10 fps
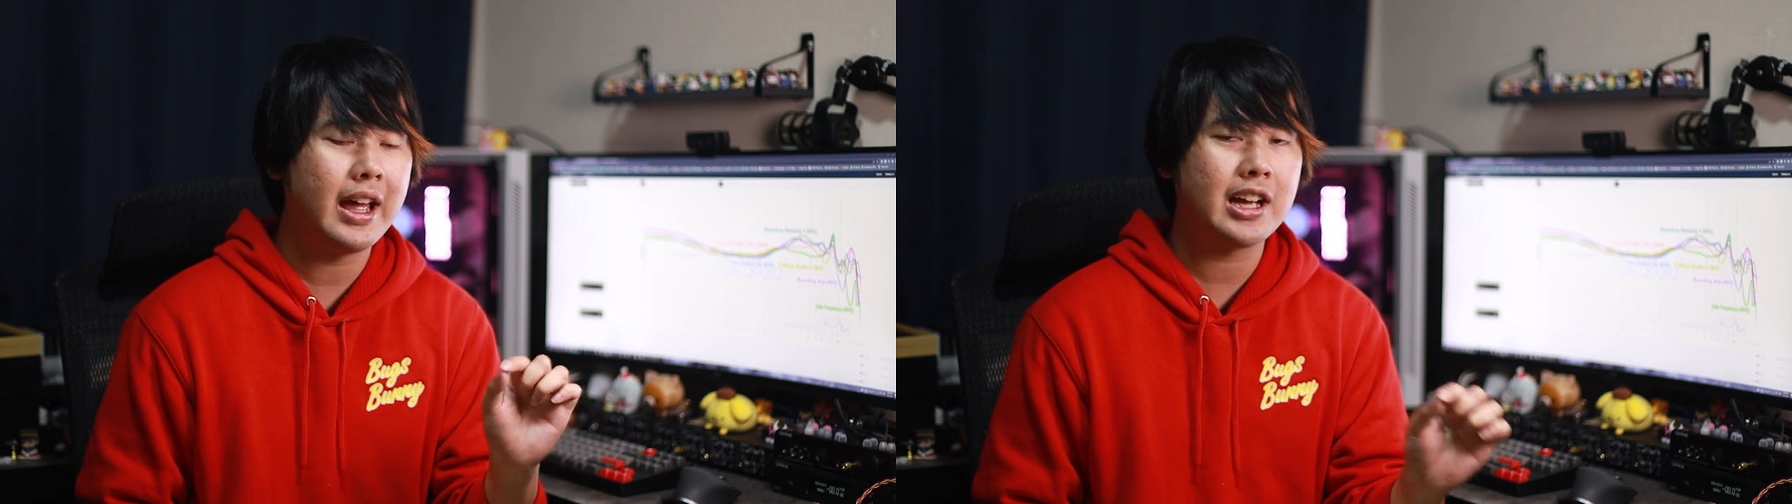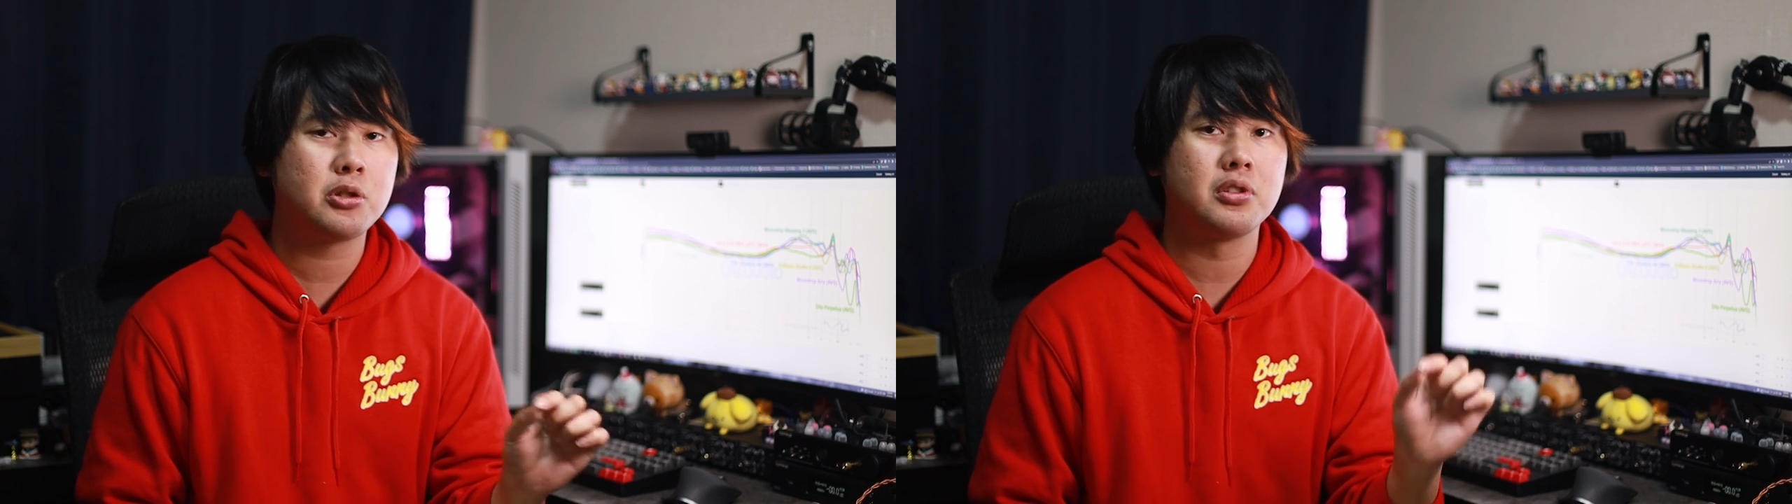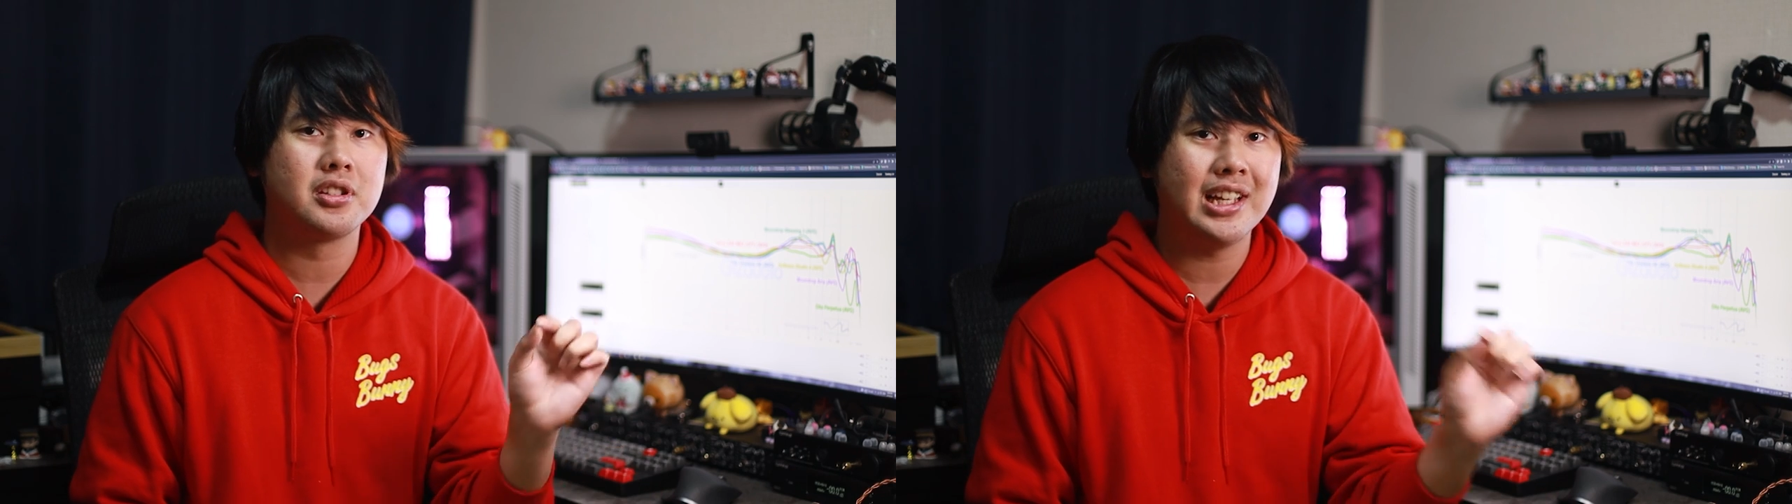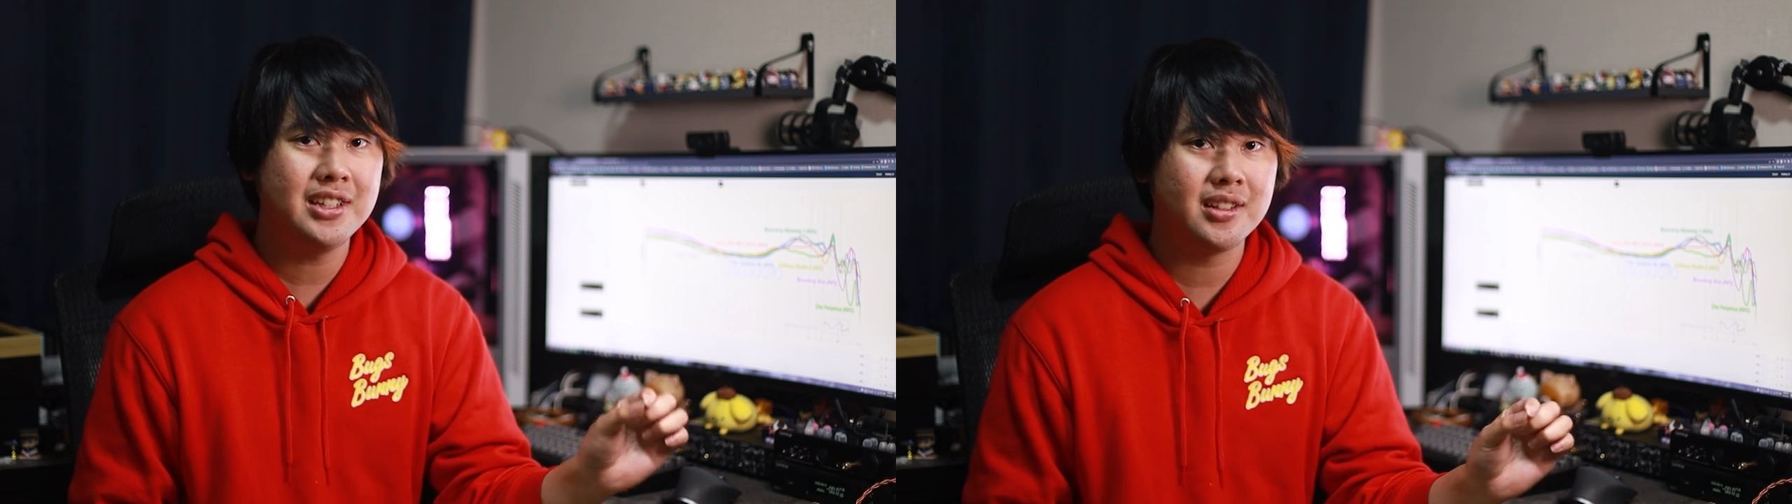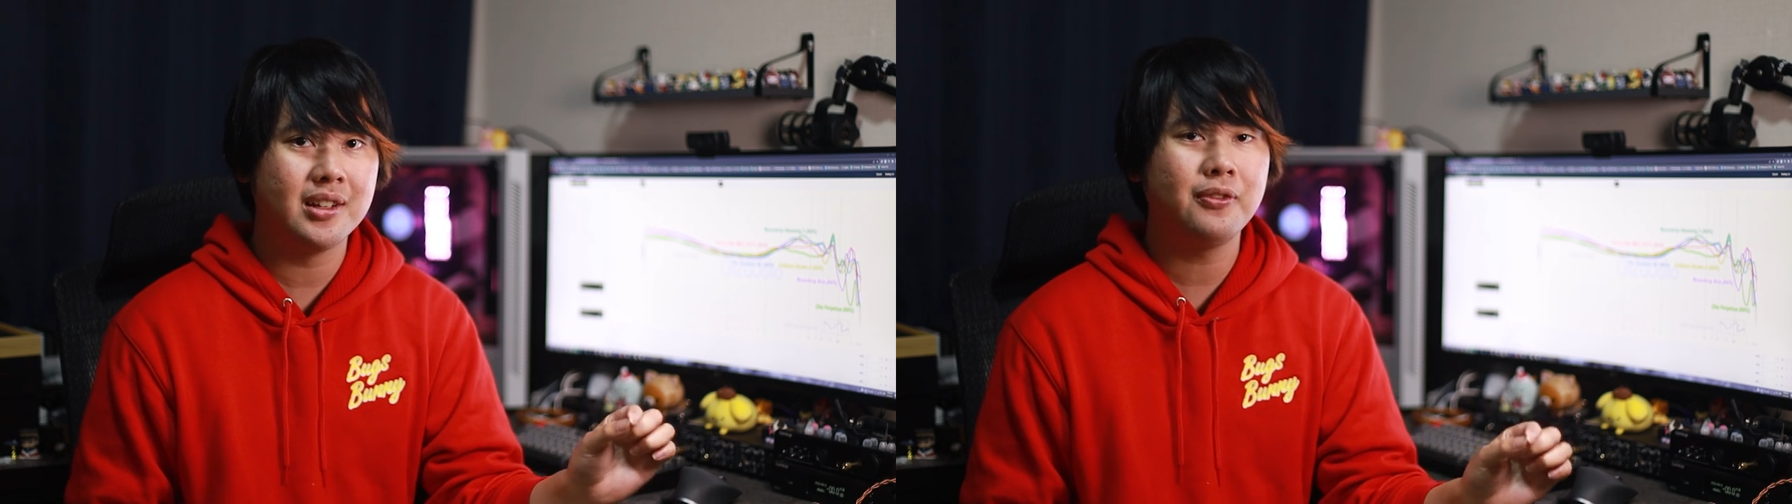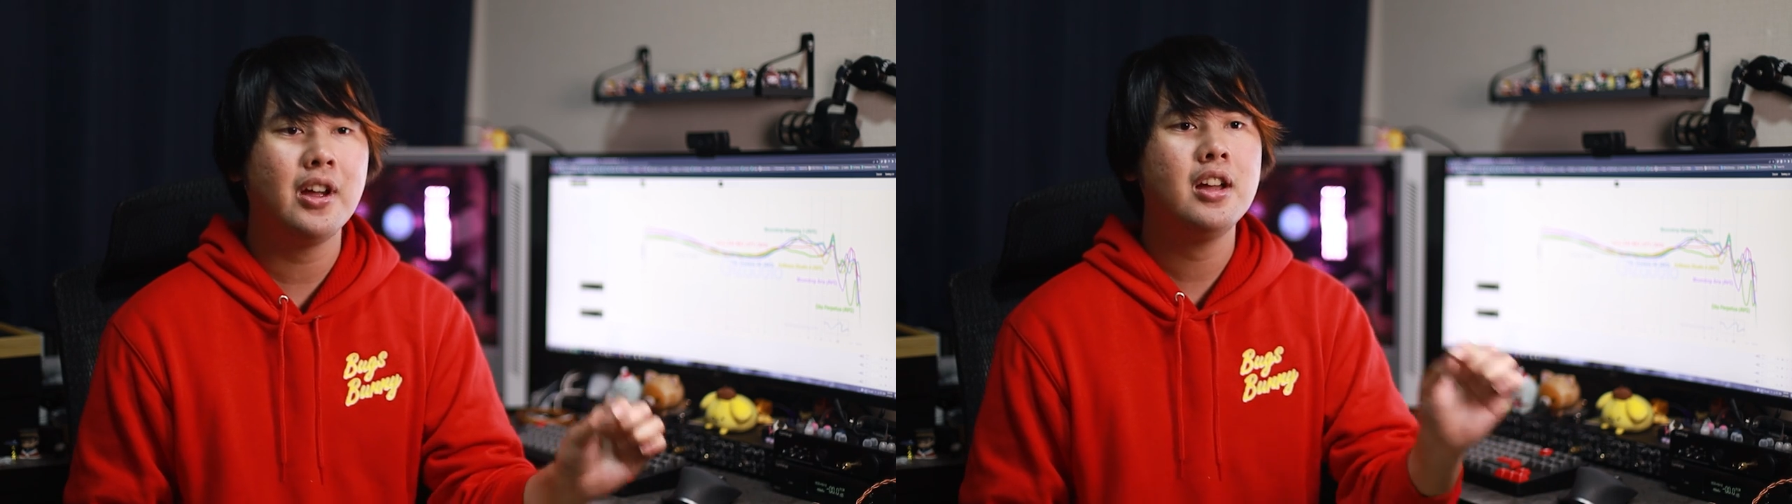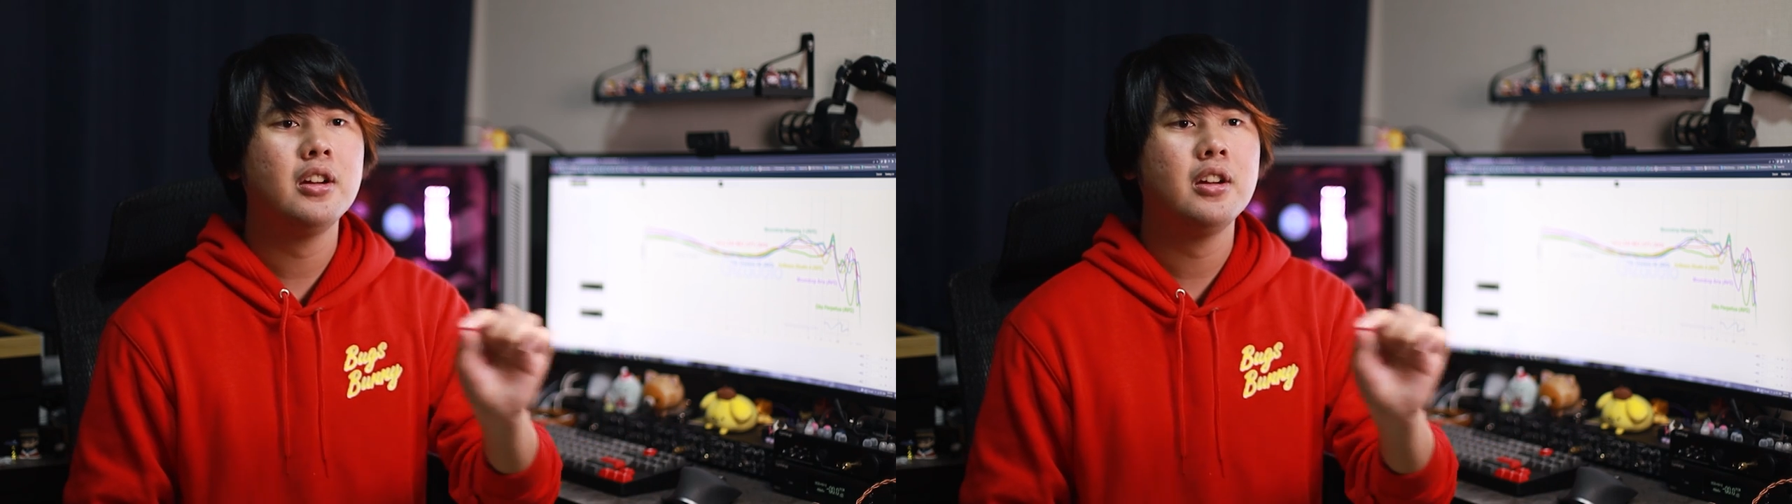extra sensitive,